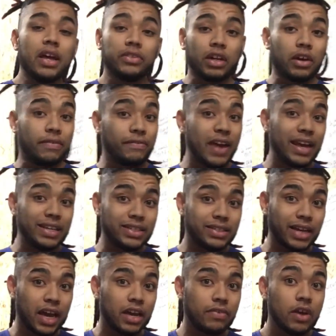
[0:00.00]
that are fairly
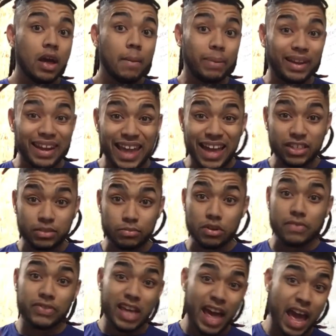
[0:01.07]
safe, but let us
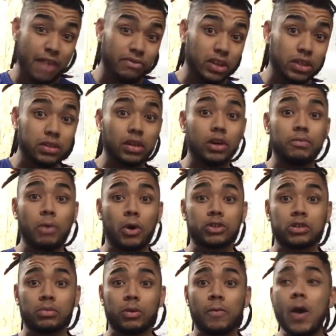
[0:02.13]
move the heaviest load
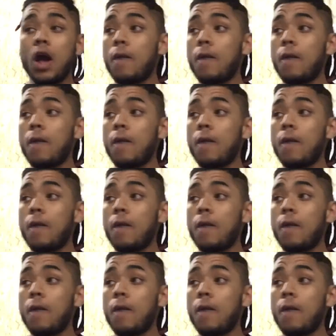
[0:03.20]
possible.